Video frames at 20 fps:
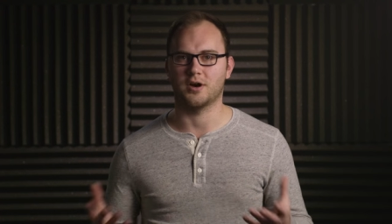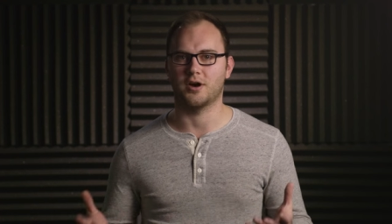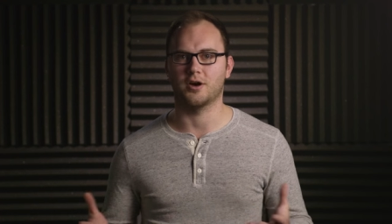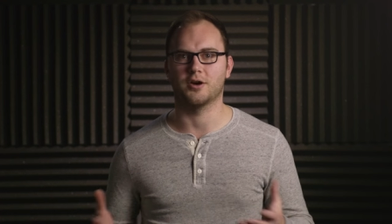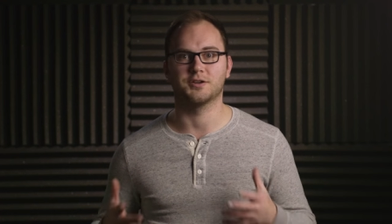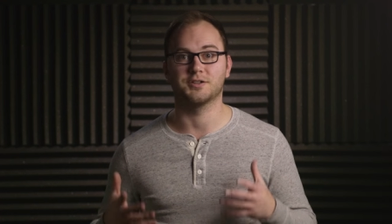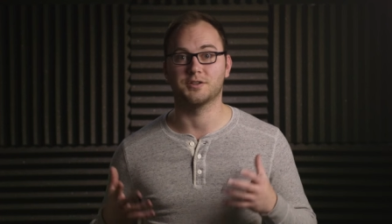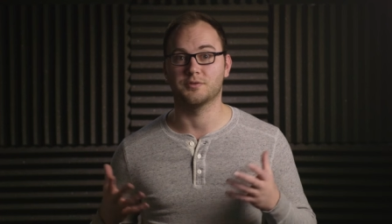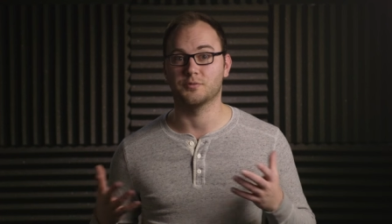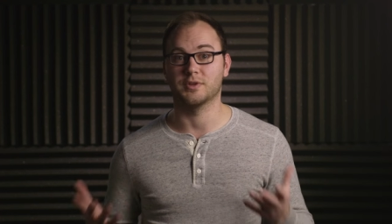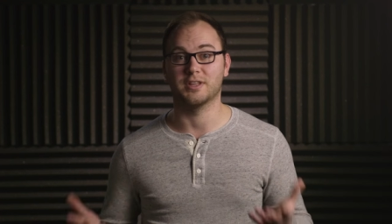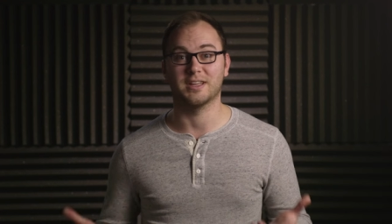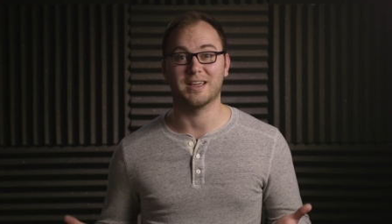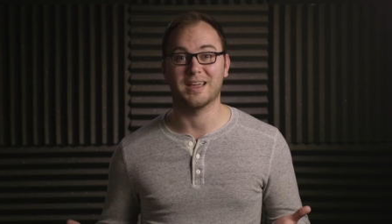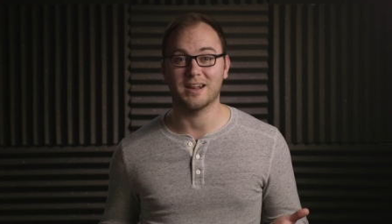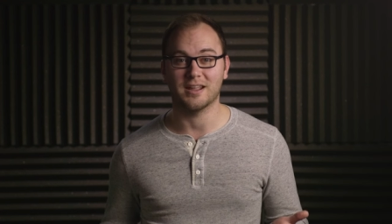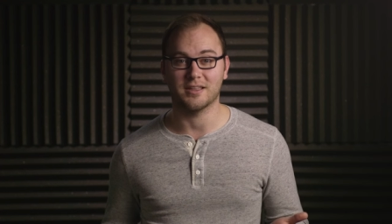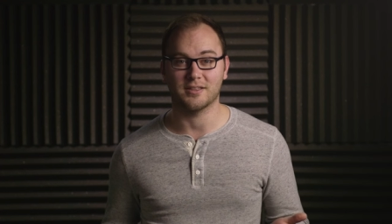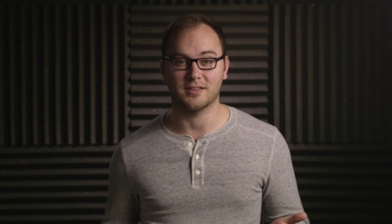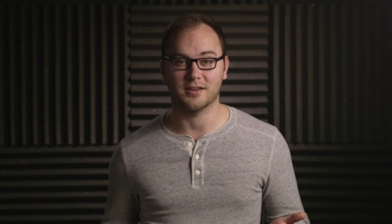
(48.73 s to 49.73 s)
art and really
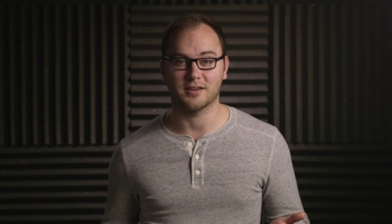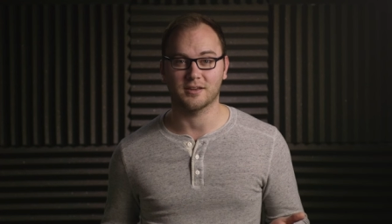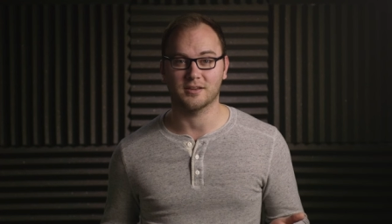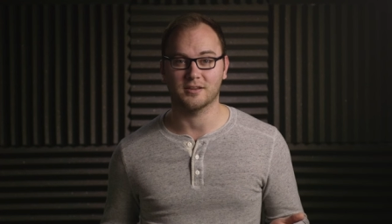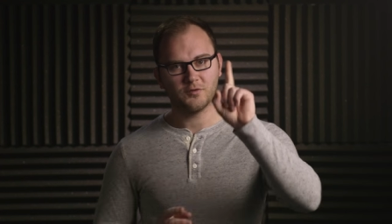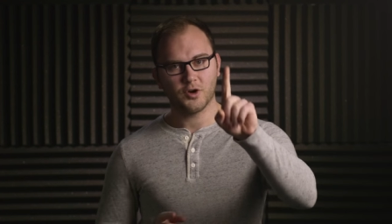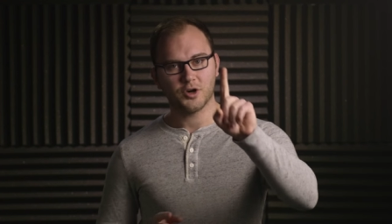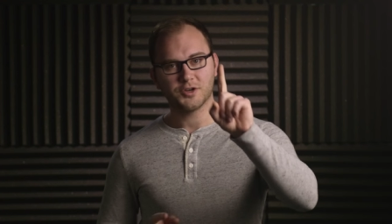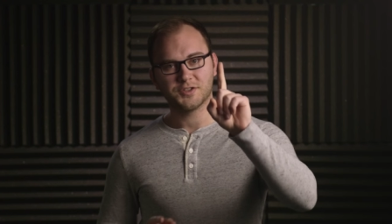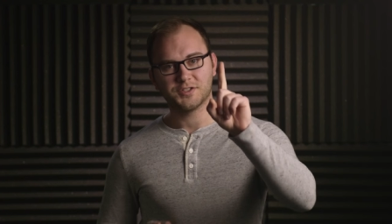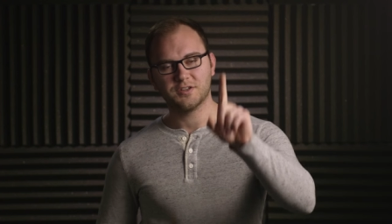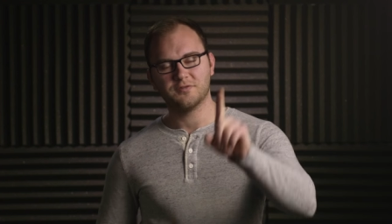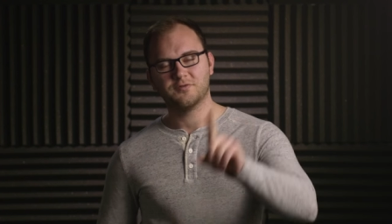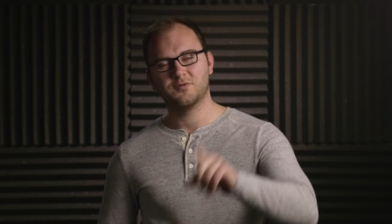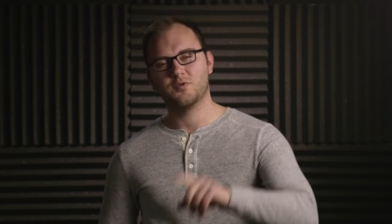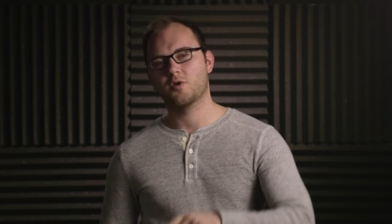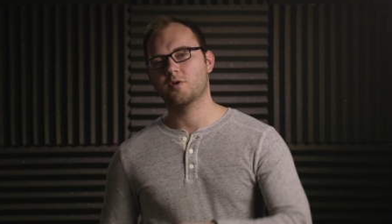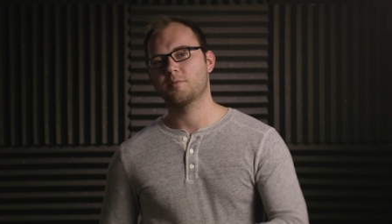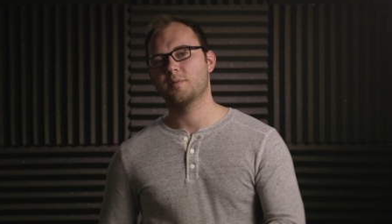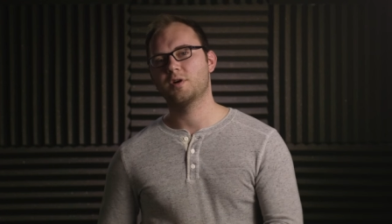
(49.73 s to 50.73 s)
anything. First and
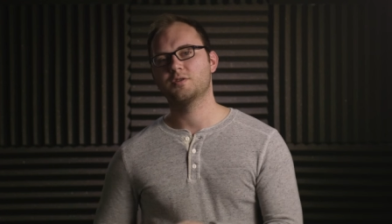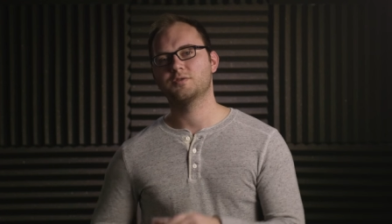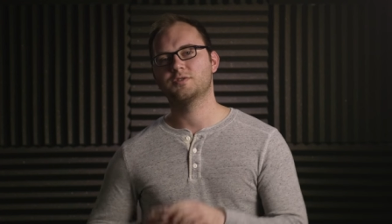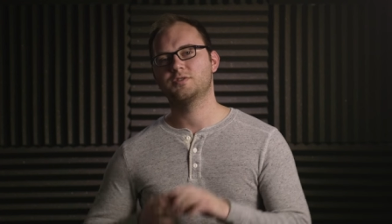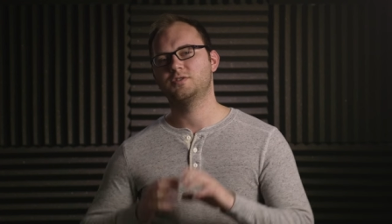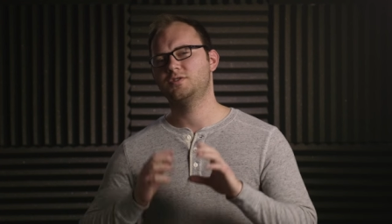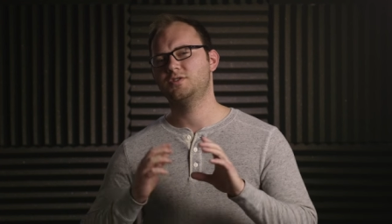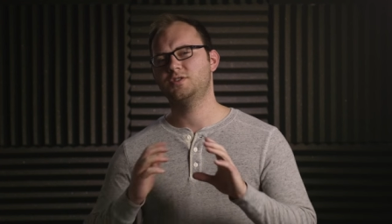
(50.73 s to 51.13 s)
foremost,